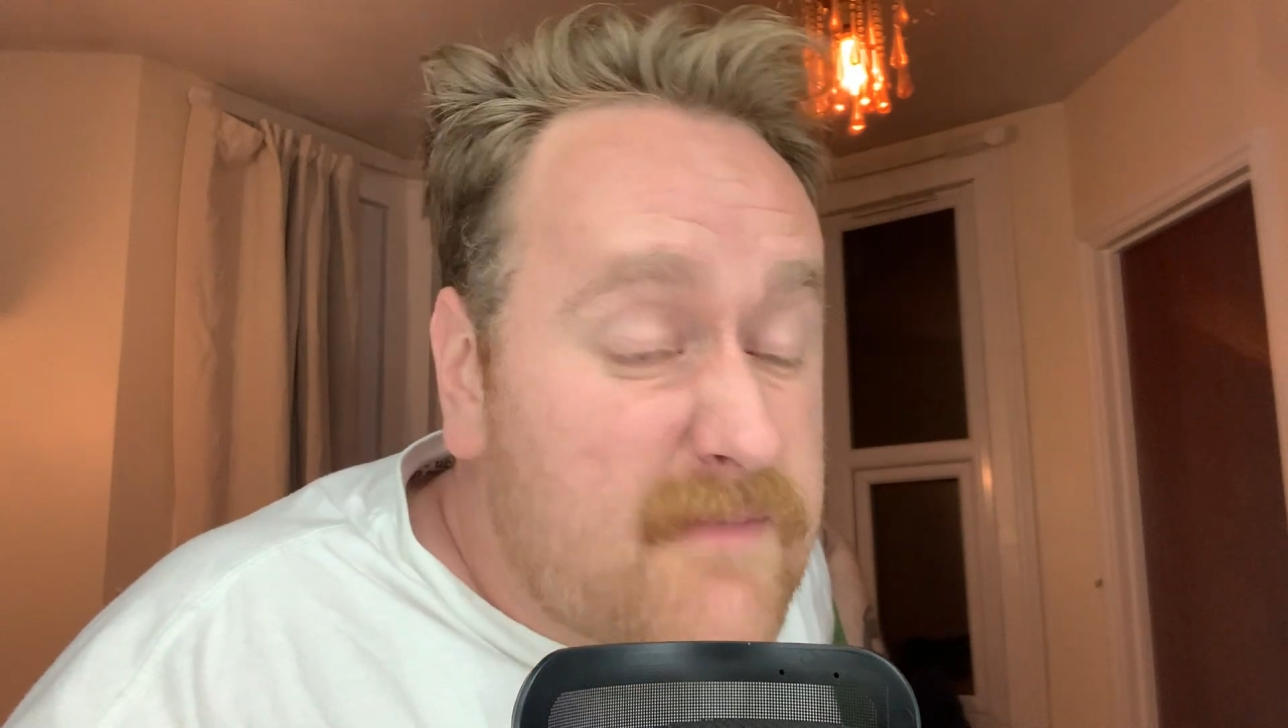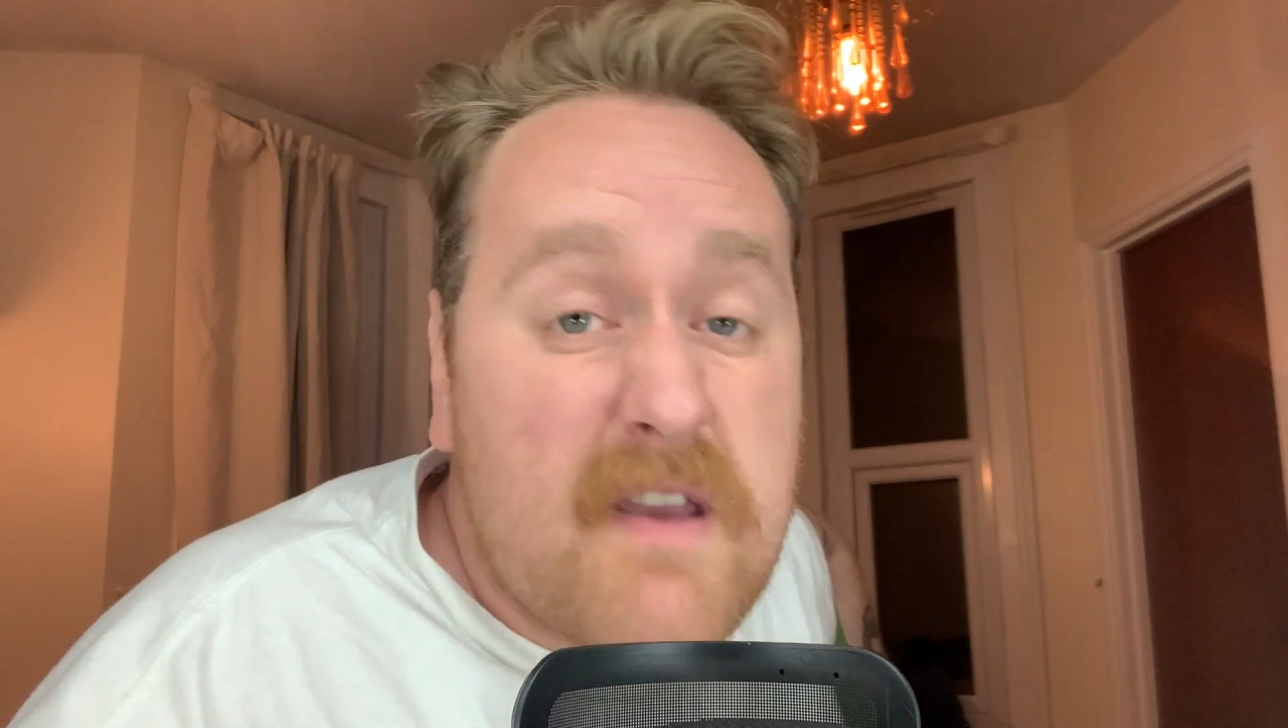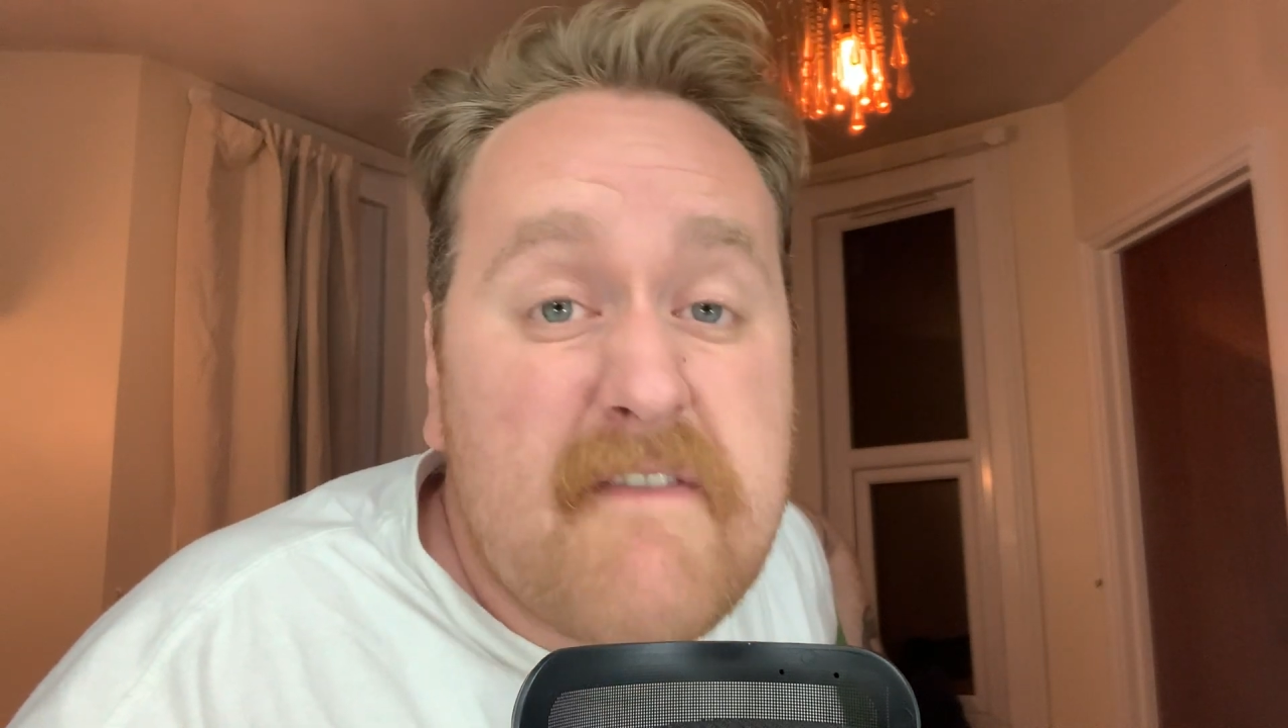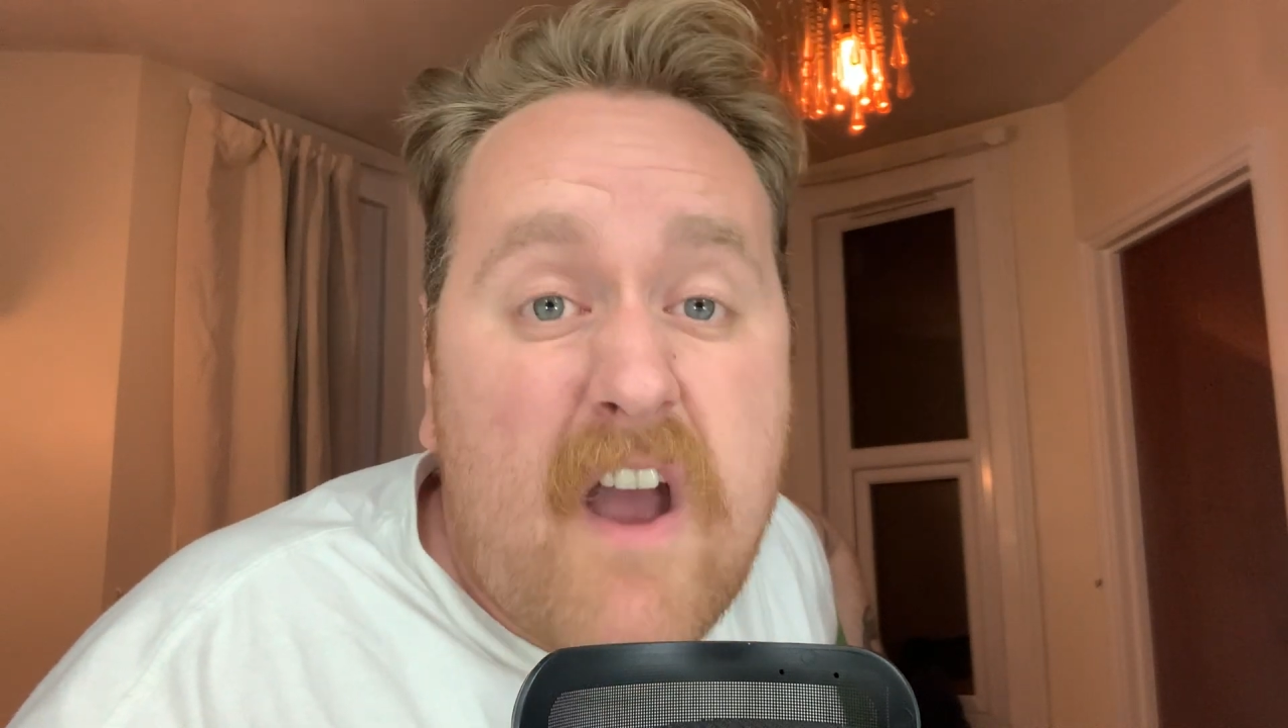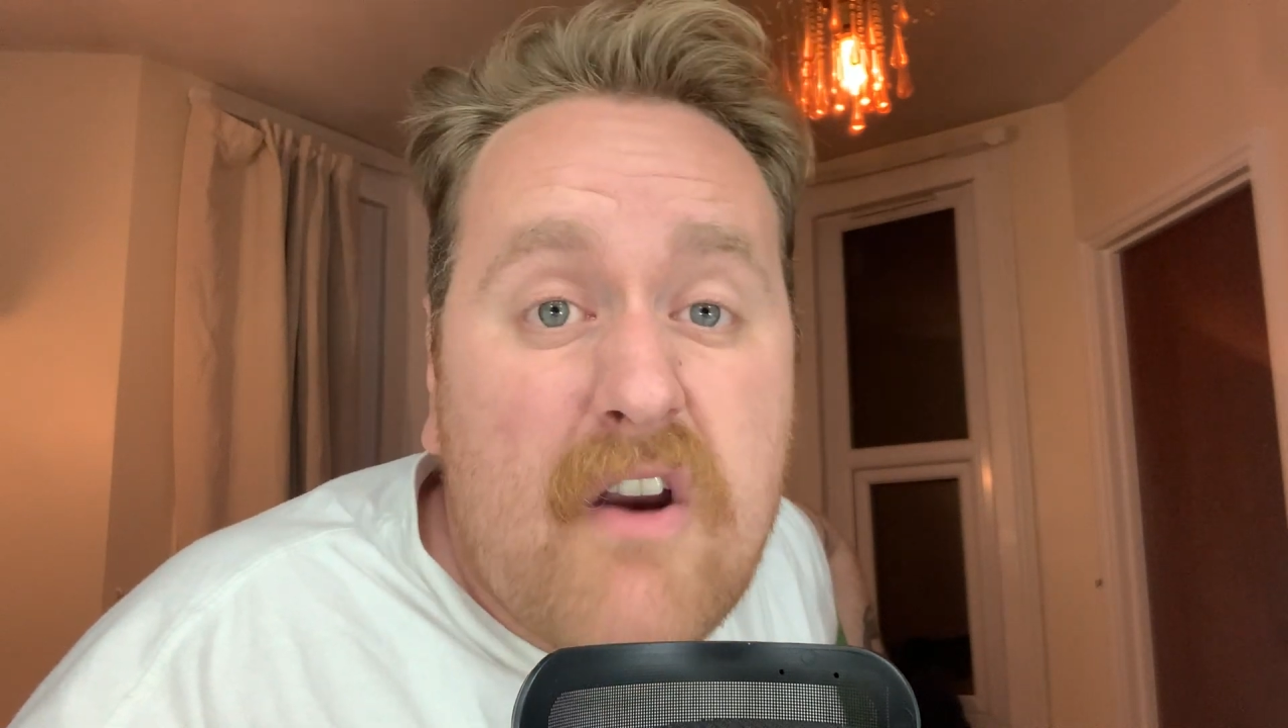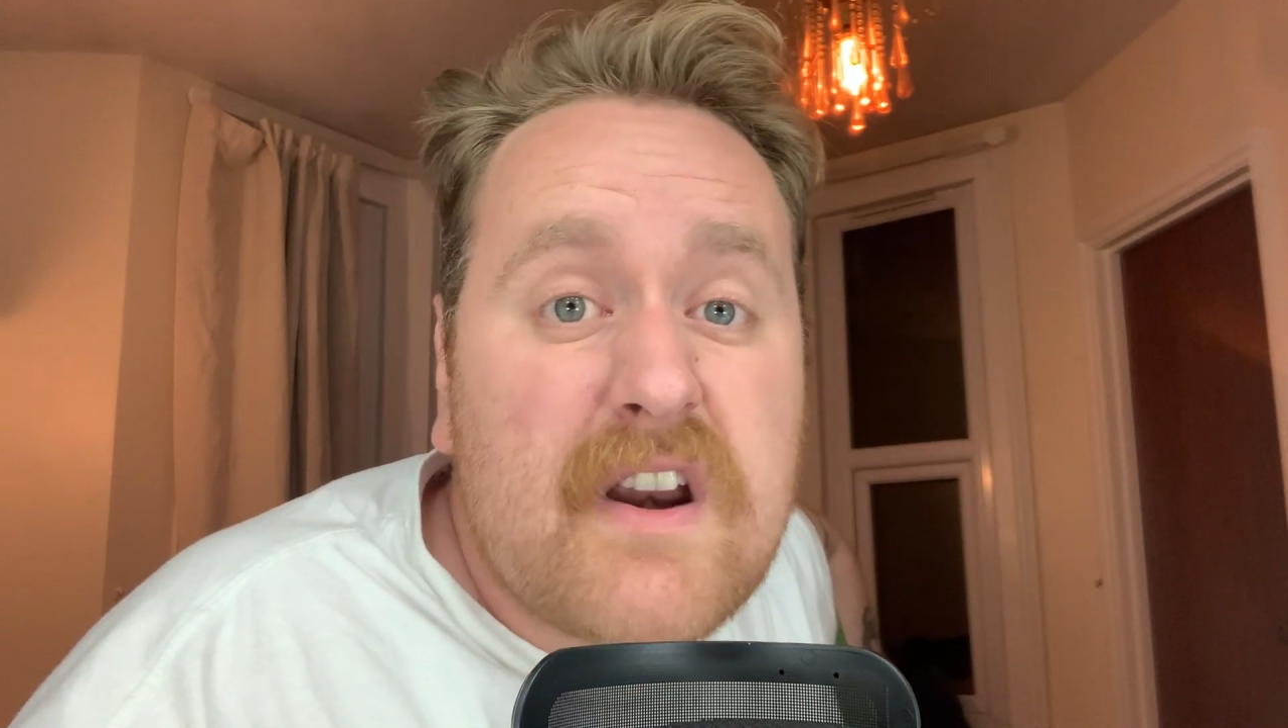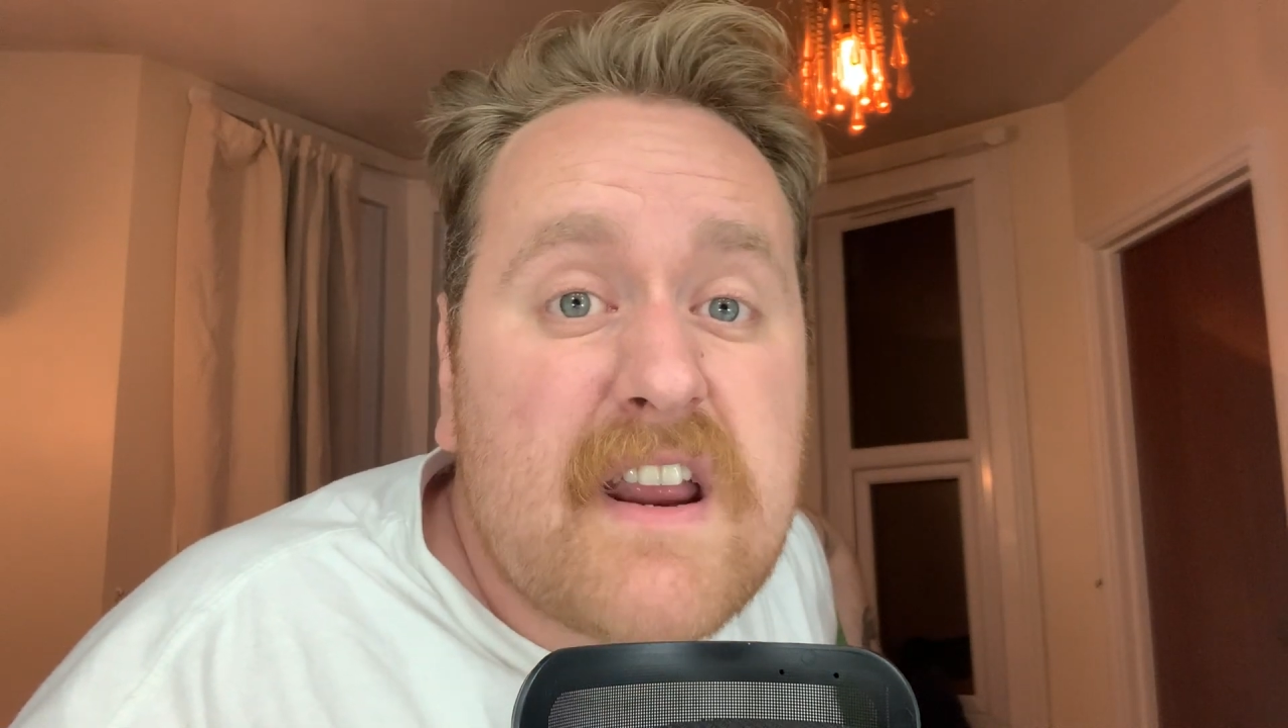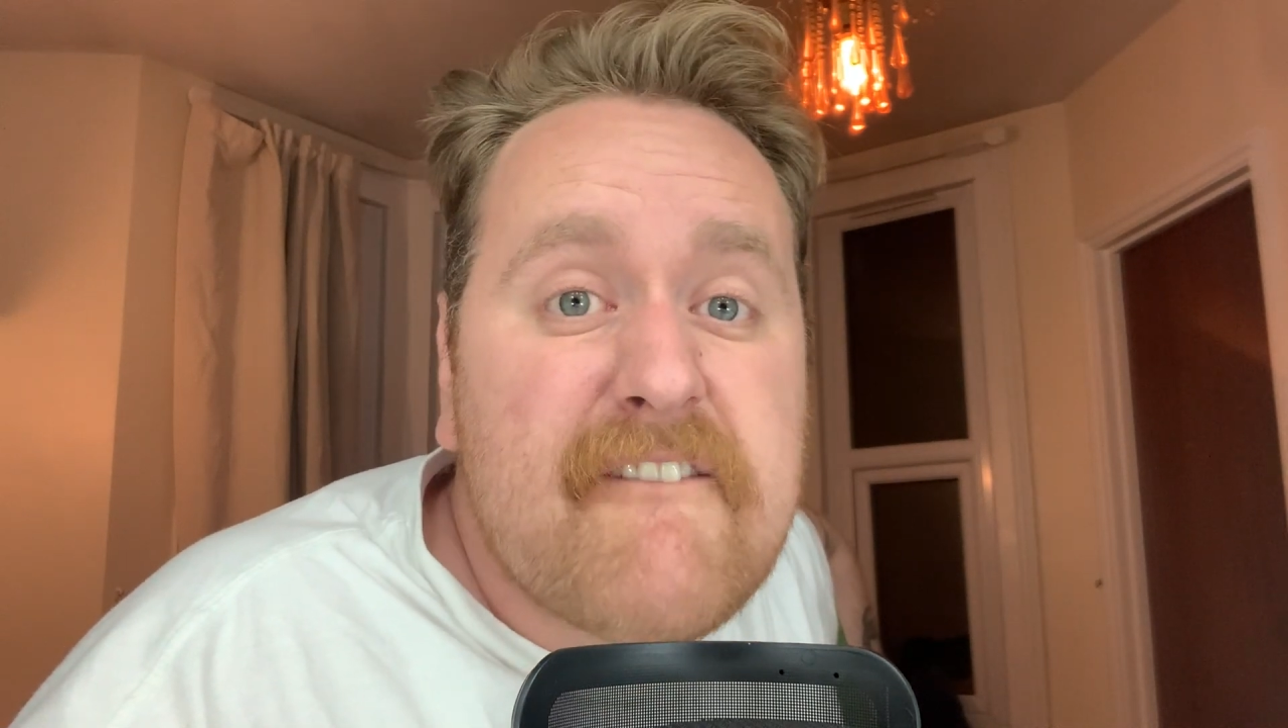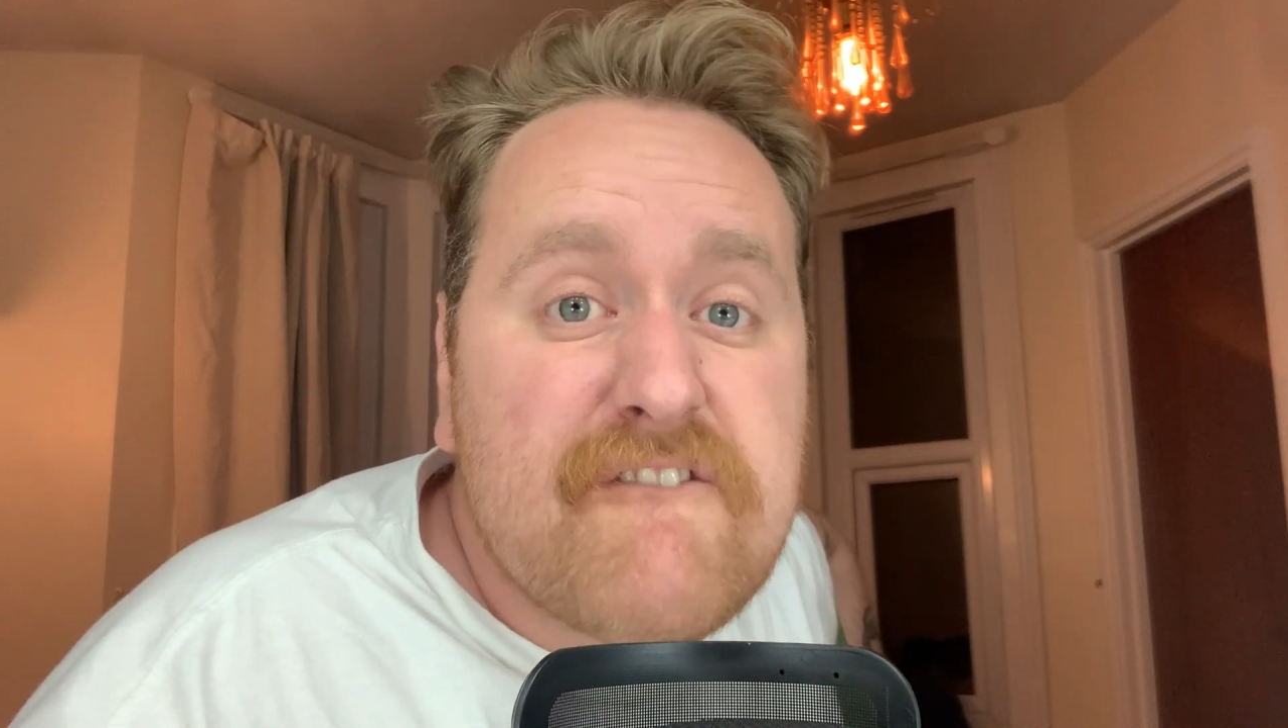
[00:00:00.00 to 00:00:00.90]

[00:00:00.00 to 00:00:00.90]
be very,